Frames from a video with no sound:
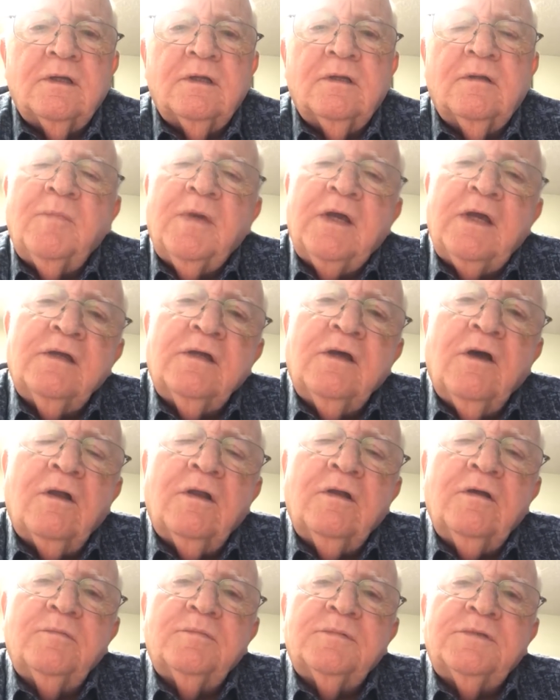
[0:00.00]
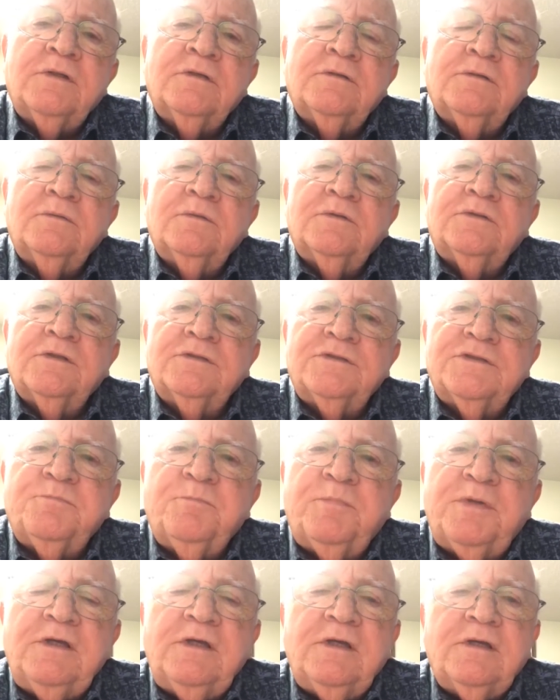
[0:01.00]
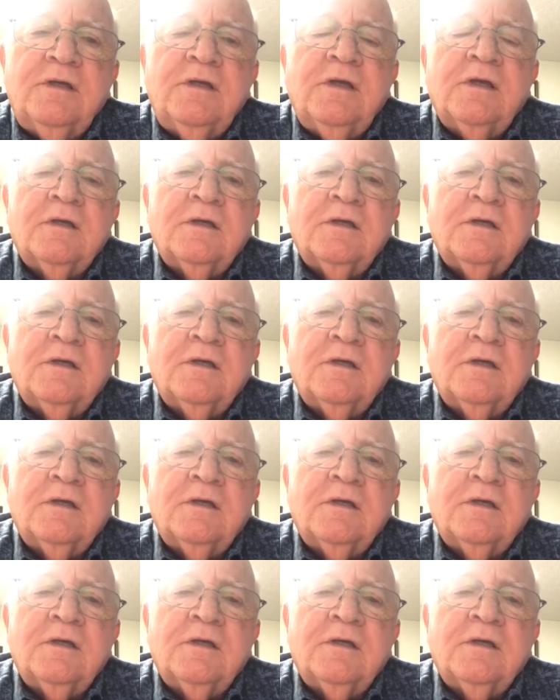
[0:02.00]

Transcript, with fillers: And a man got up to, to speak,